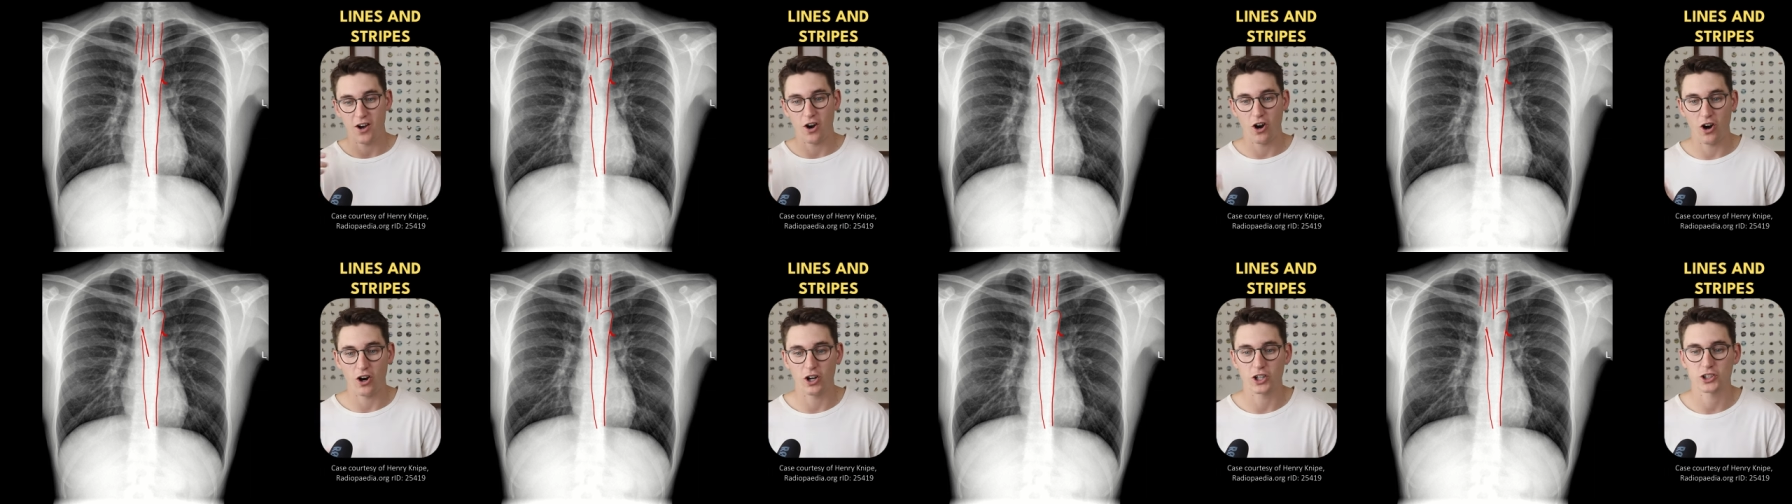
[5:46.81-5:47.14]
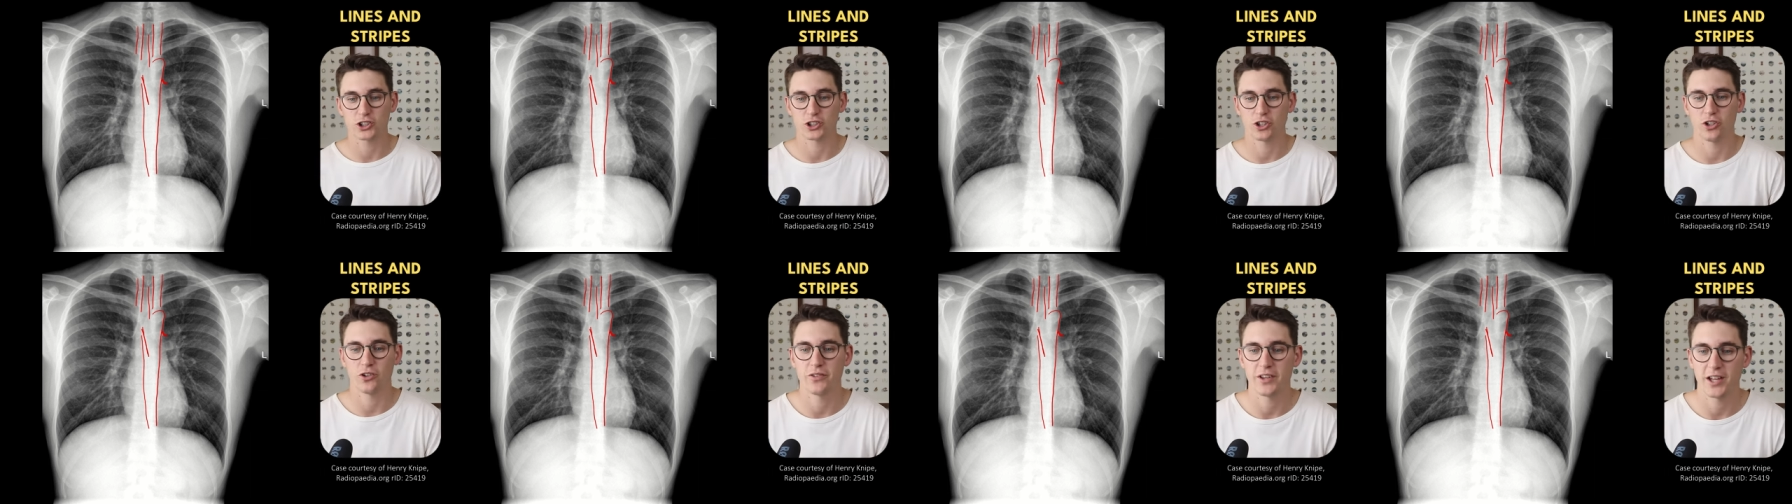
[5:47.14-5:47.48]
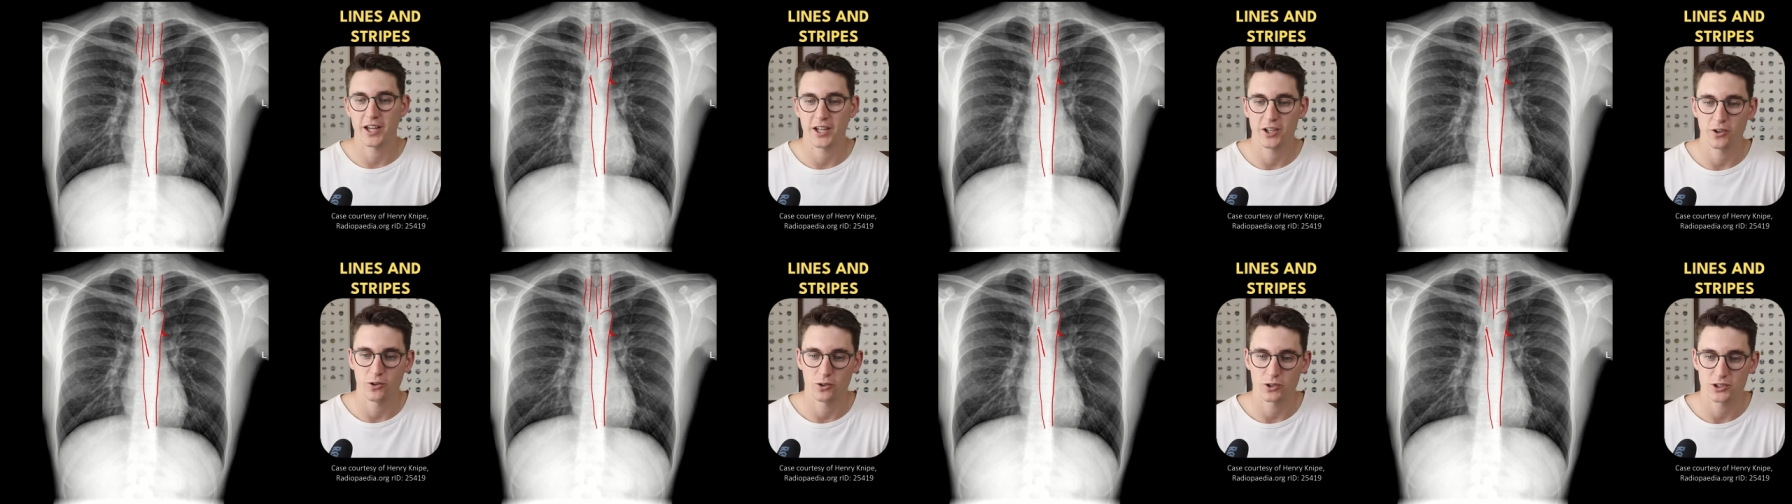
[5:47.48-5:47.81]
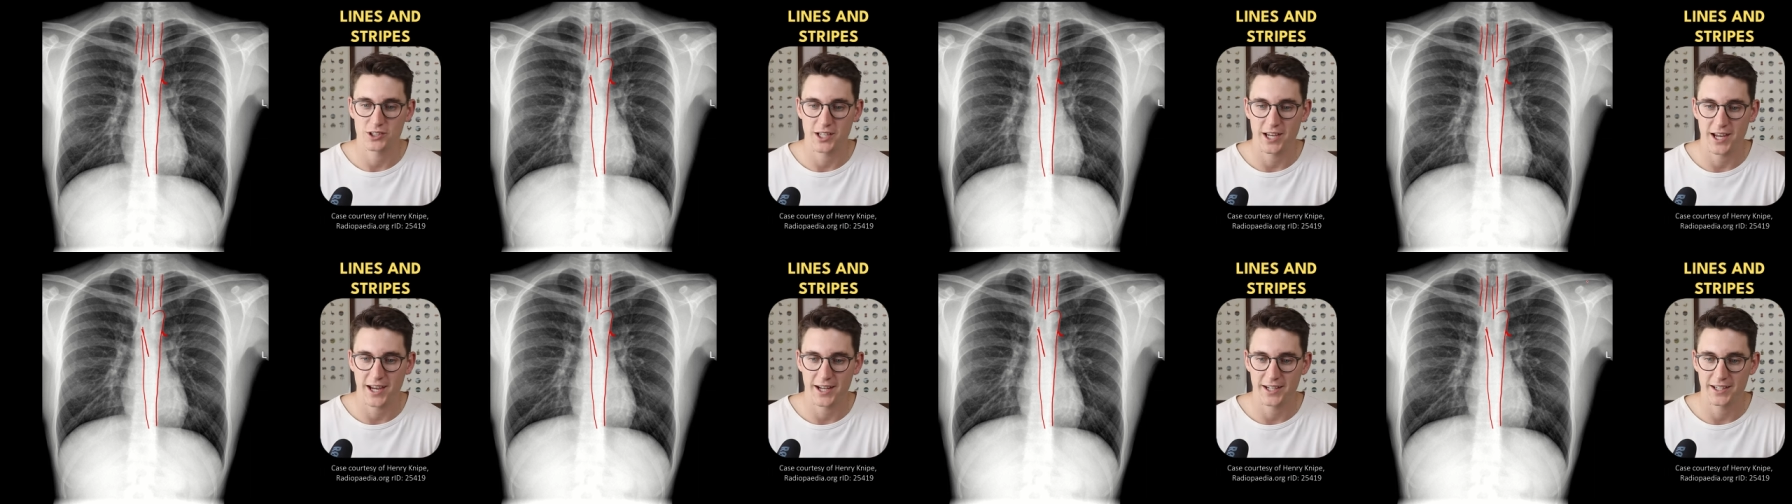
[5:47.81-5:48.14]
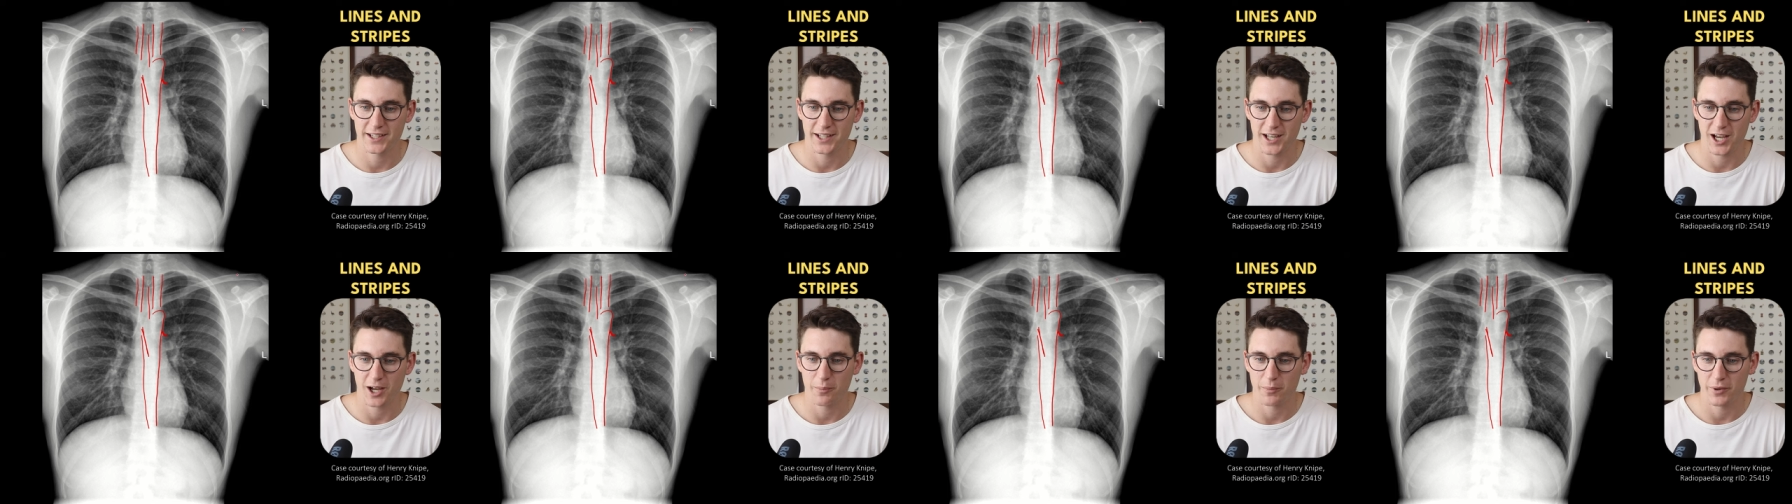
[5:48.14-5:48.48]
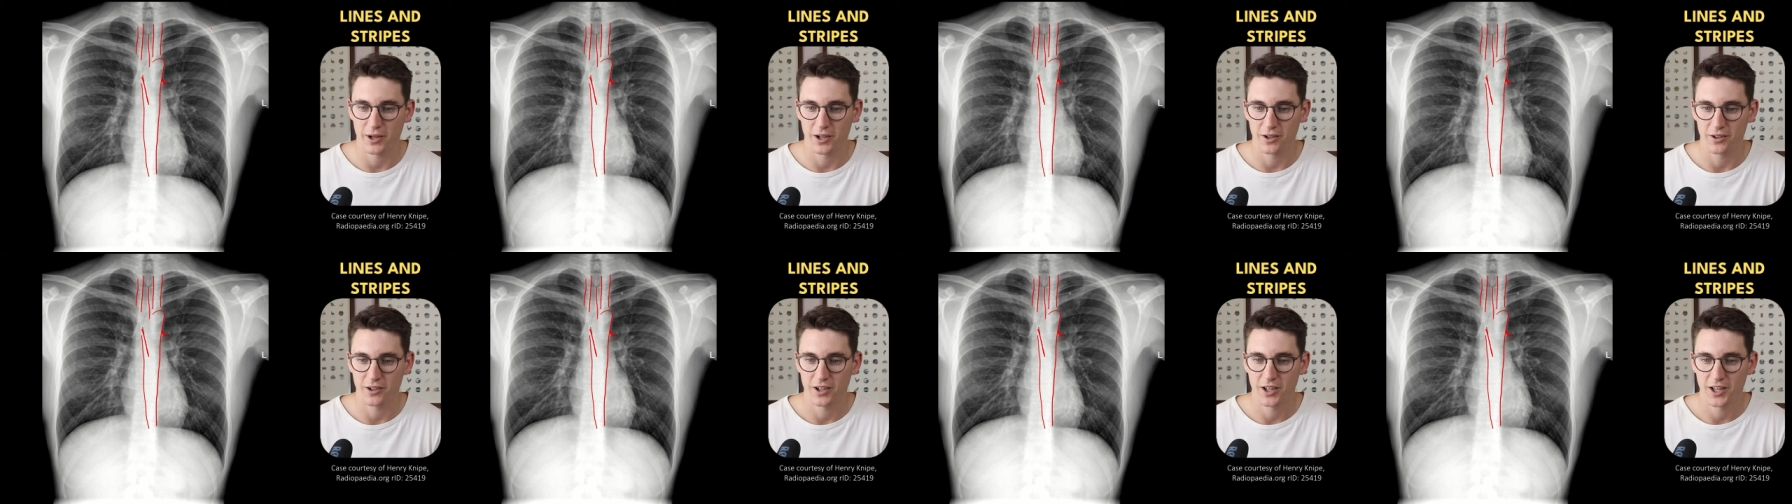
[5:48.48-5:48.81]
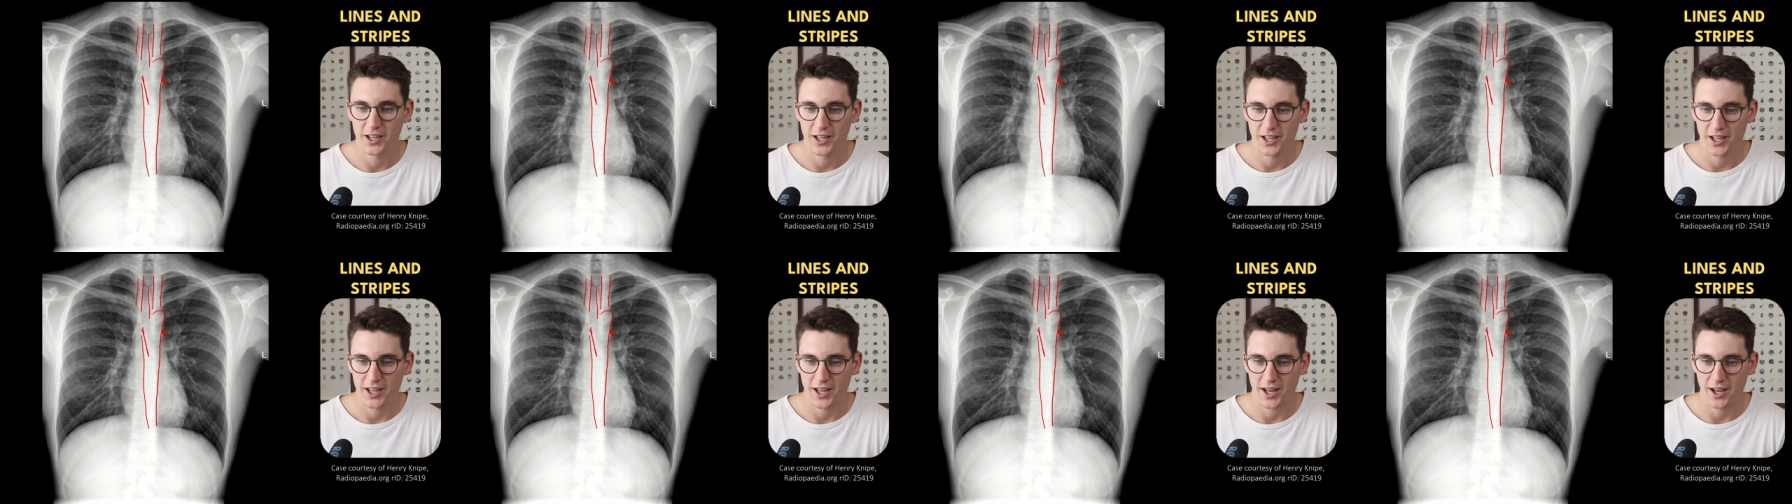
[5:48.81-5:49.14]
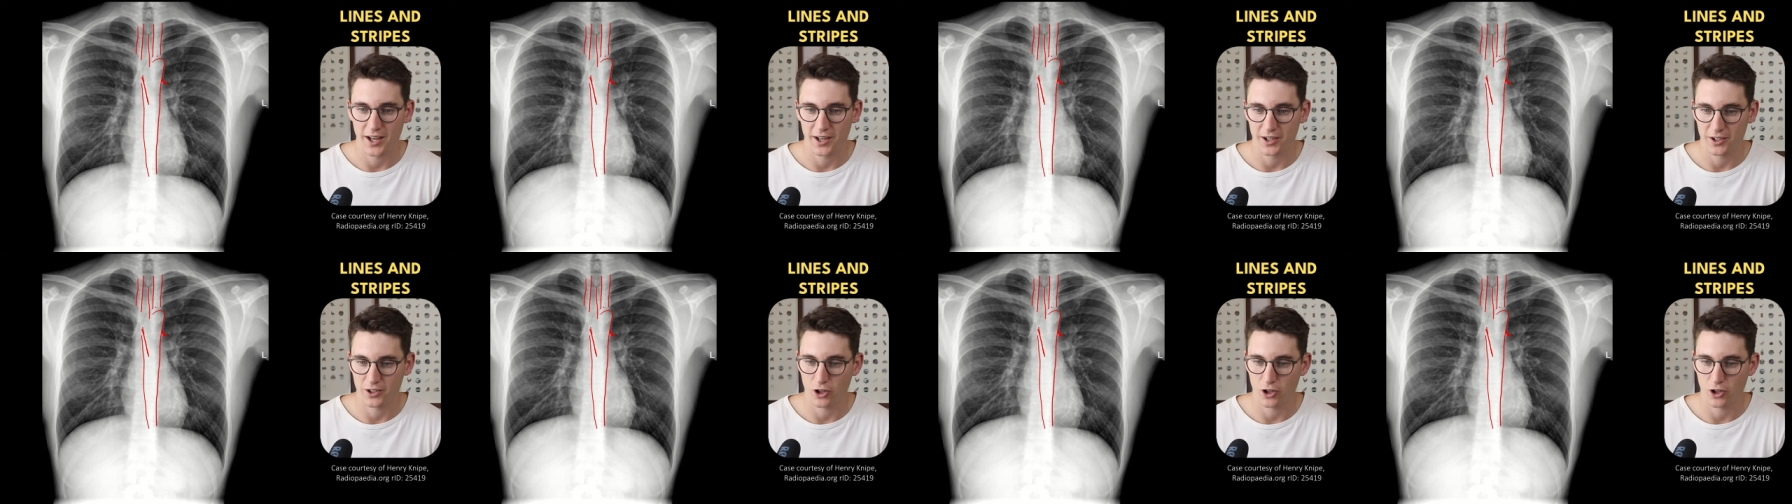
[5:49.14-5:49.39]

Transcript: arch of the aorta heading up our uh,